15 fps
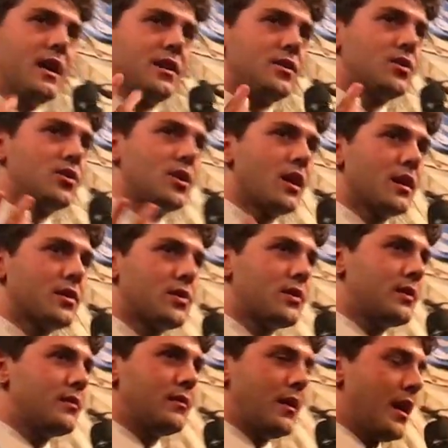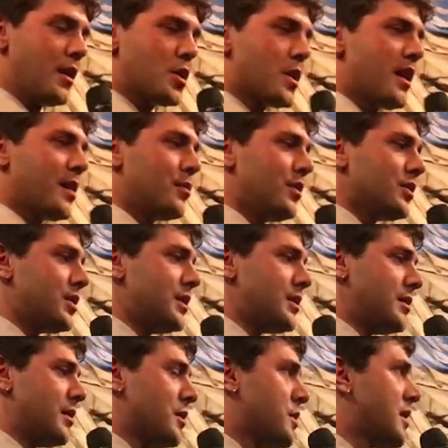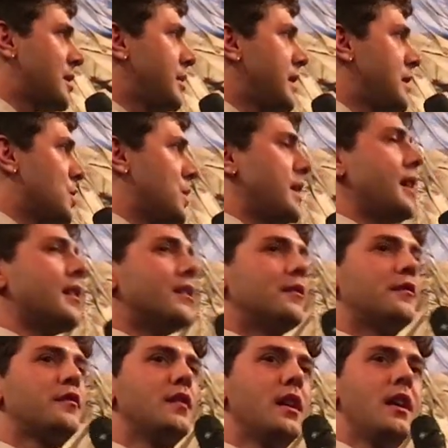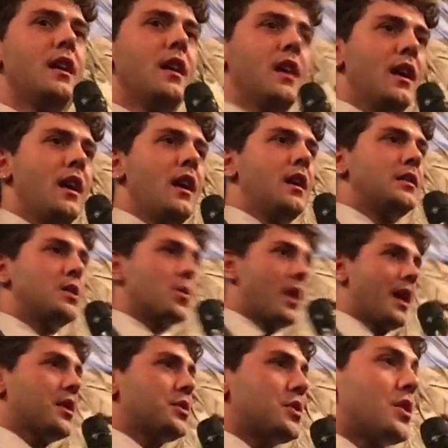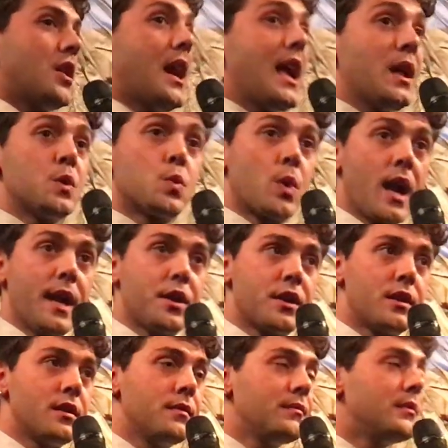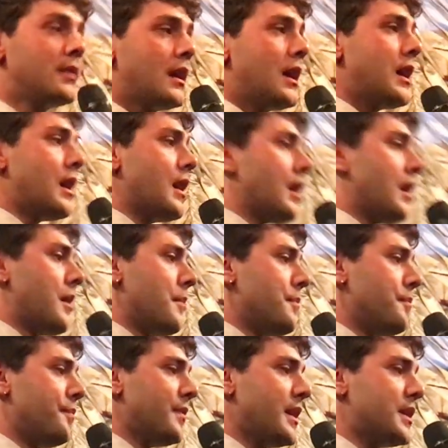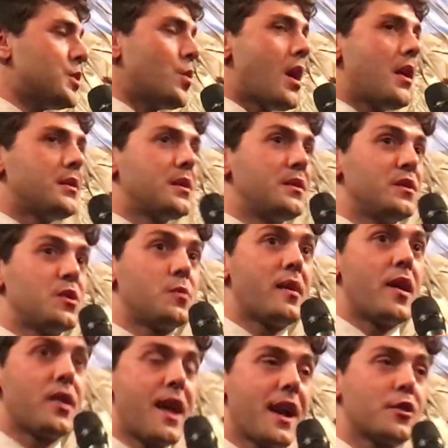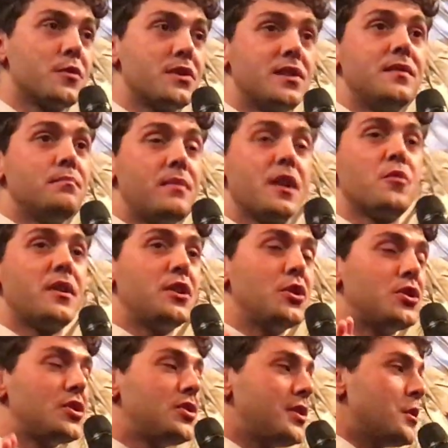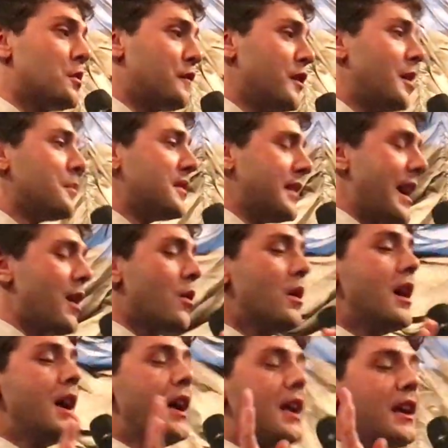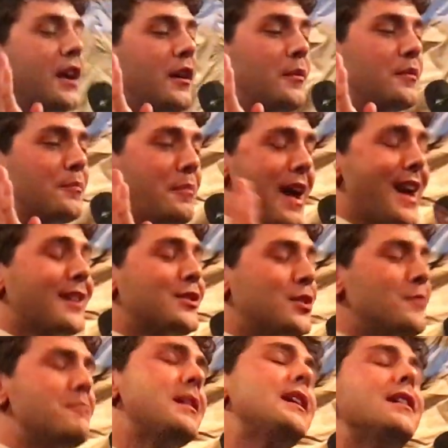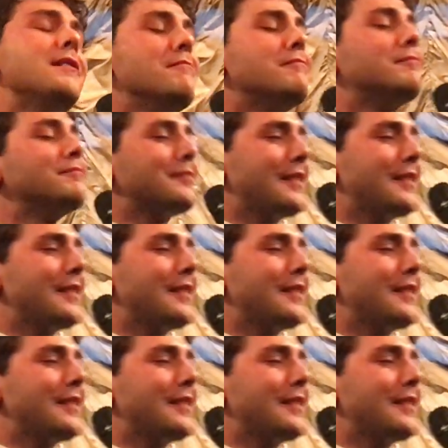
is just incredible. She's an incredibly creative director and writer, as well as an inspired actress. And by the way, you should see her film. But now, back to me.